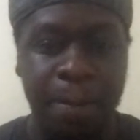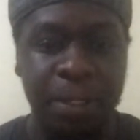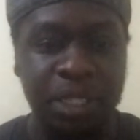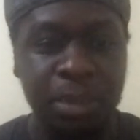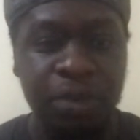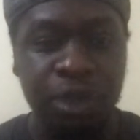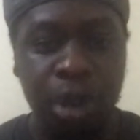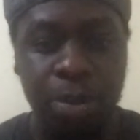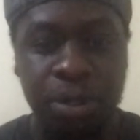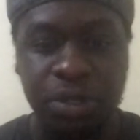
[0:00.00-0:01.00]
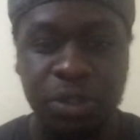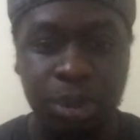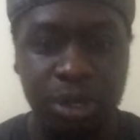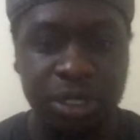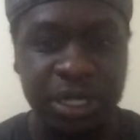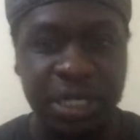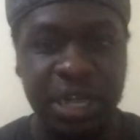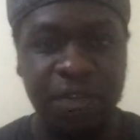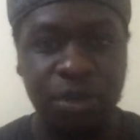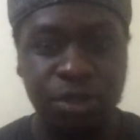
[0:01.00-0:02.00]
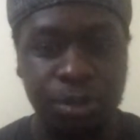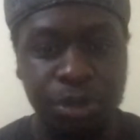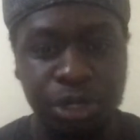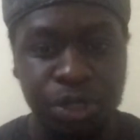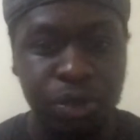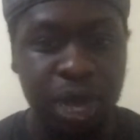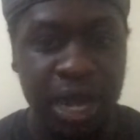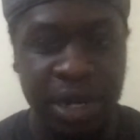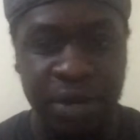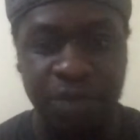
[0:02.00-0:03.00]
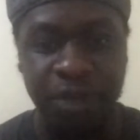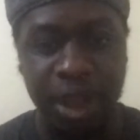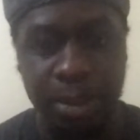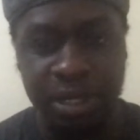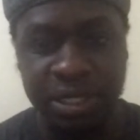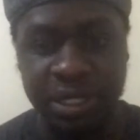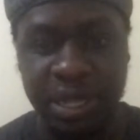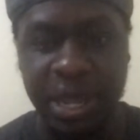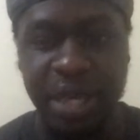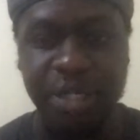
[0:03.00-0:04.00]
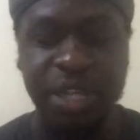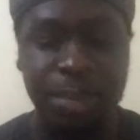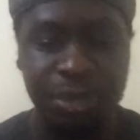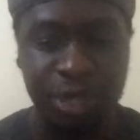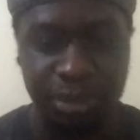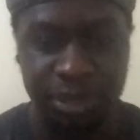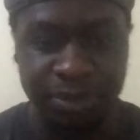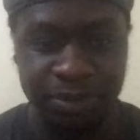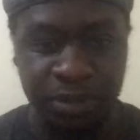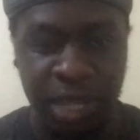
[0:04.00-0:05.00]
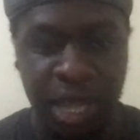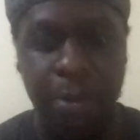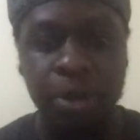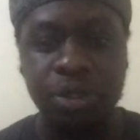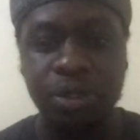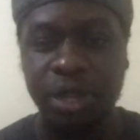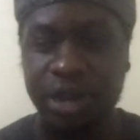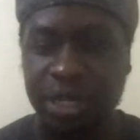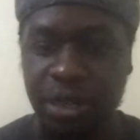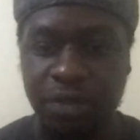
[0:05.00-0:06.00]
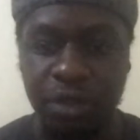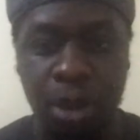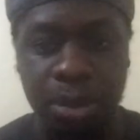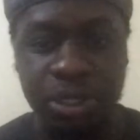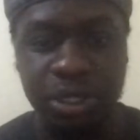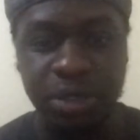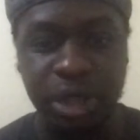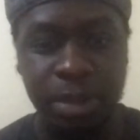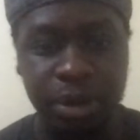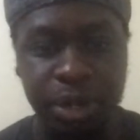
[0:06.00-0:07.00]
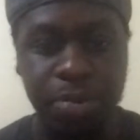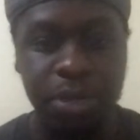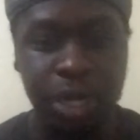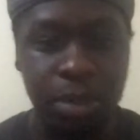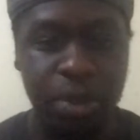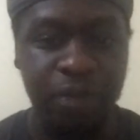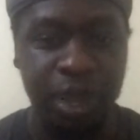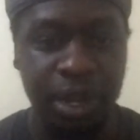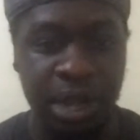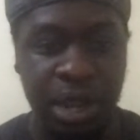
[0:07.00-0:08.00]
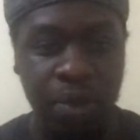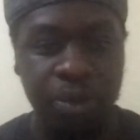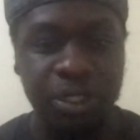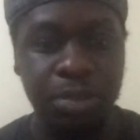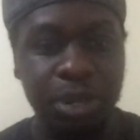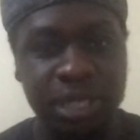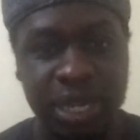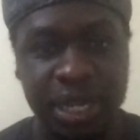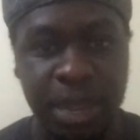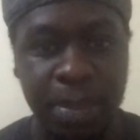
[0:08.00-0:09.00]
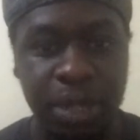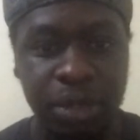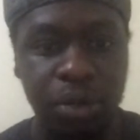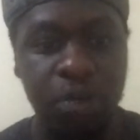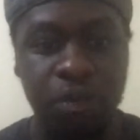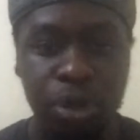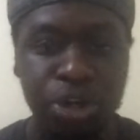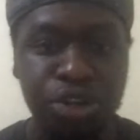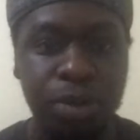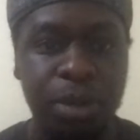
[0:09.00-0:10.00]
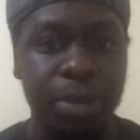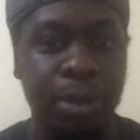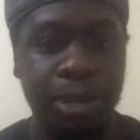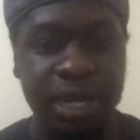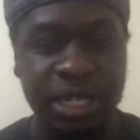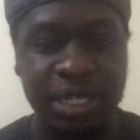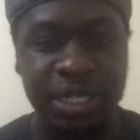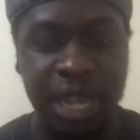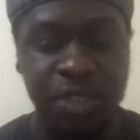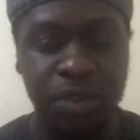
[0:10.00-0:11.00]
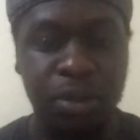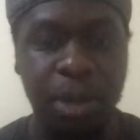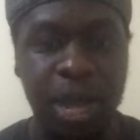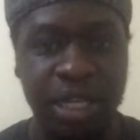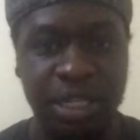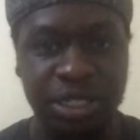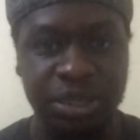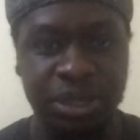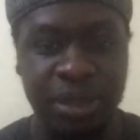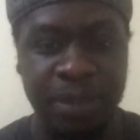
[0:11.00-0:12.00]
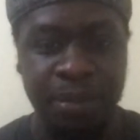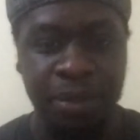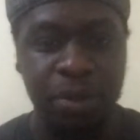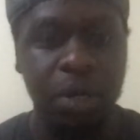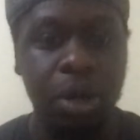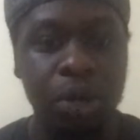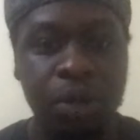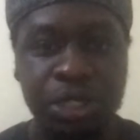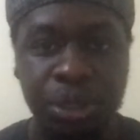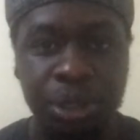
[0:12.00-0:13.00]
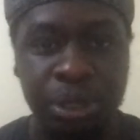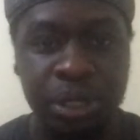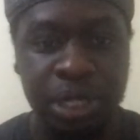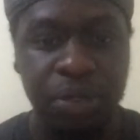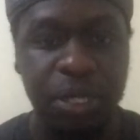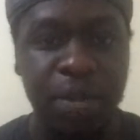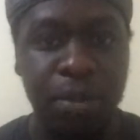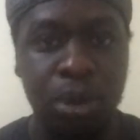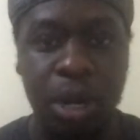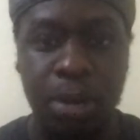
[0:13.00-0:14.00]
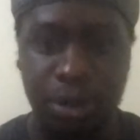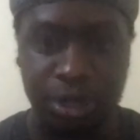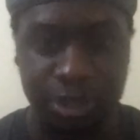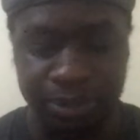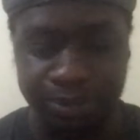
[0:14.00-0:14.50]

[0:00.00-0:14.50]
Some of the open source projects that I've contributed to are Firebase and TypeScript. I'm also the creator of the open source library PWA, which is basically a bundle of all new web capabilities as one package. You can always Google to learn more about it.